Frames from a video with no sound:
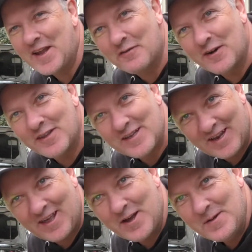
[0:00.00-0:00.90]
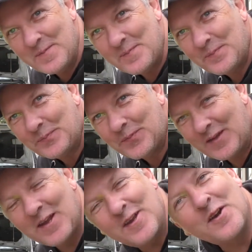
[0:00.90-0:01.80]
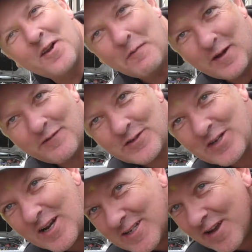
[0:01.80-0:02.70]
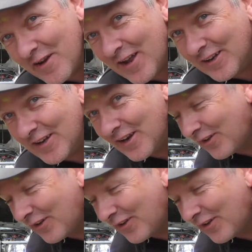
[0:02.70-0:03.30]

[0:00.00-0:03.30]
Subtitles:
get rid of the yellow. And you know what I mean, if you change over to LED